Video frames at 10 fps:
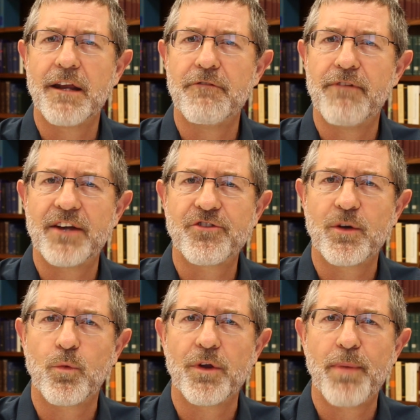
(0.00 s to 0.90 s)

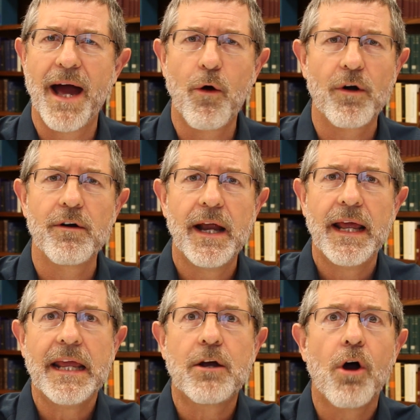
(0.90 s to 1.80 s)
invested with power,
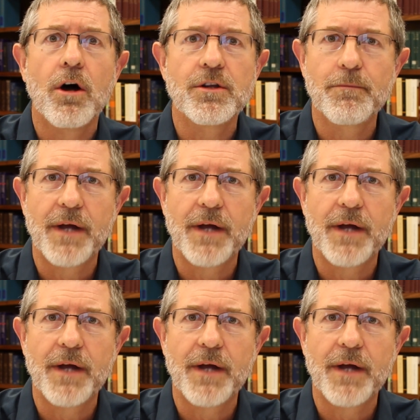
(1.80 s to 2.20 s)
he called them